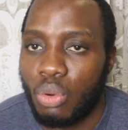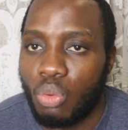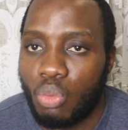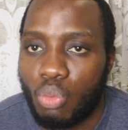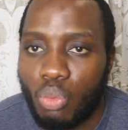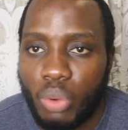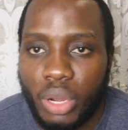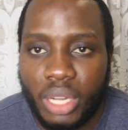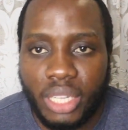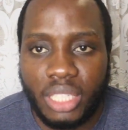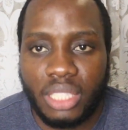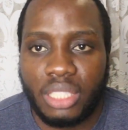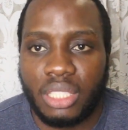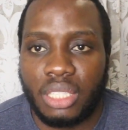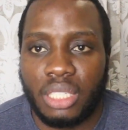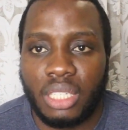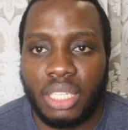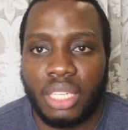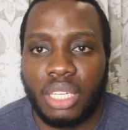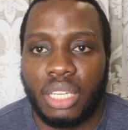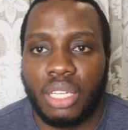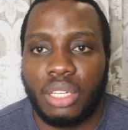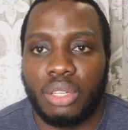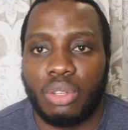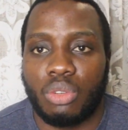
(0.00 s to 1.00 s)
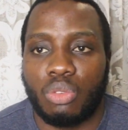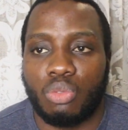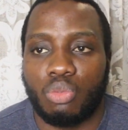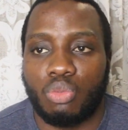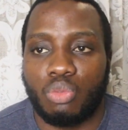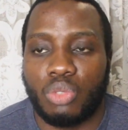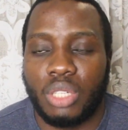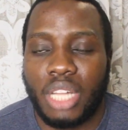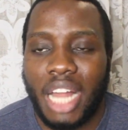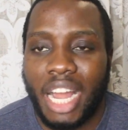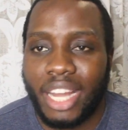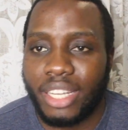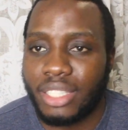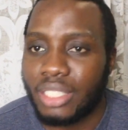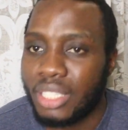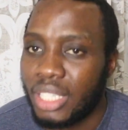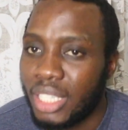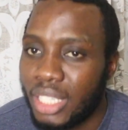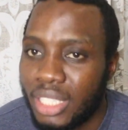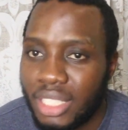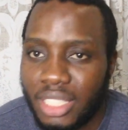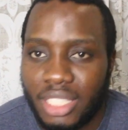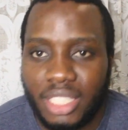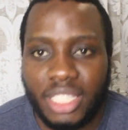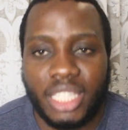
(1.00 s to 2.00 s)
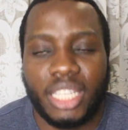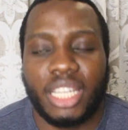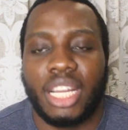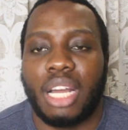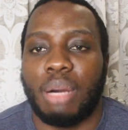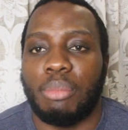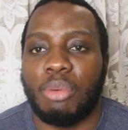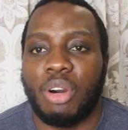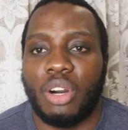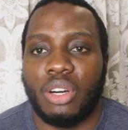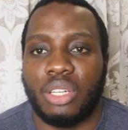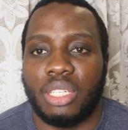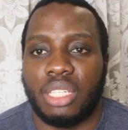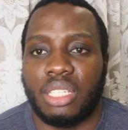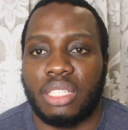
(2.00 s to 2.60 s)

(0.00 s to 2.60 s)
when it's nice, think about